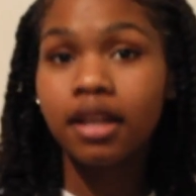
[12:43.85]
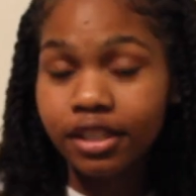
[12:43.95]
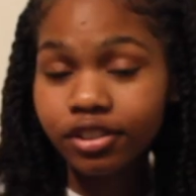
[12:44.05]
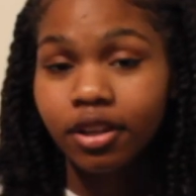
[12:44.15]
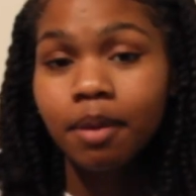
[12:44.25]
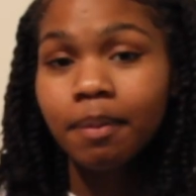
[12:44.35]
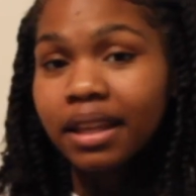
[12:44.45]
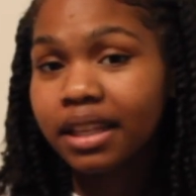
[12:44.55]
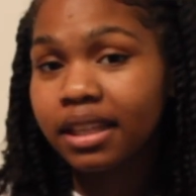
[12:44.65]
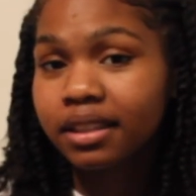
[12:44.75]
it's showing my
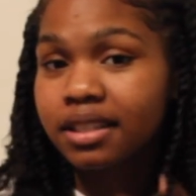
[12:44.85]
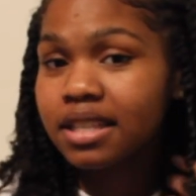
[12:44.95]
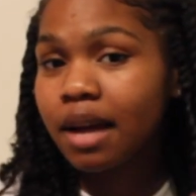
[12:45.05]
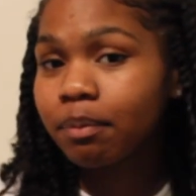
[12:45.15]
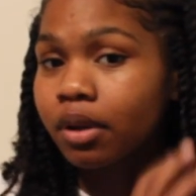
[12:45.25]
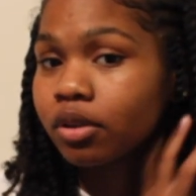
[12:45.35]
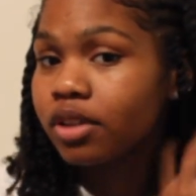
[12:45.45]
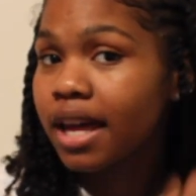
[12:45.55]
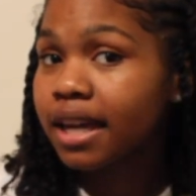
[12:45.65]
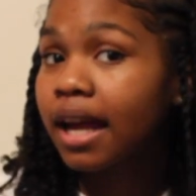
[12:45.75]
length because I blow
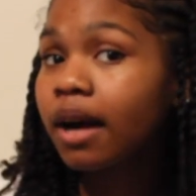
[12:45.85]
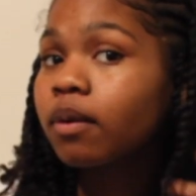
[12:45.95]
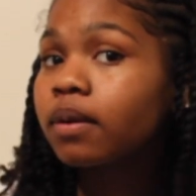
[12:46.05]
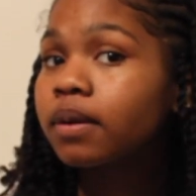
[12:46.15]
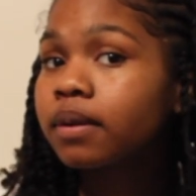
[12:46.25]
dried it out.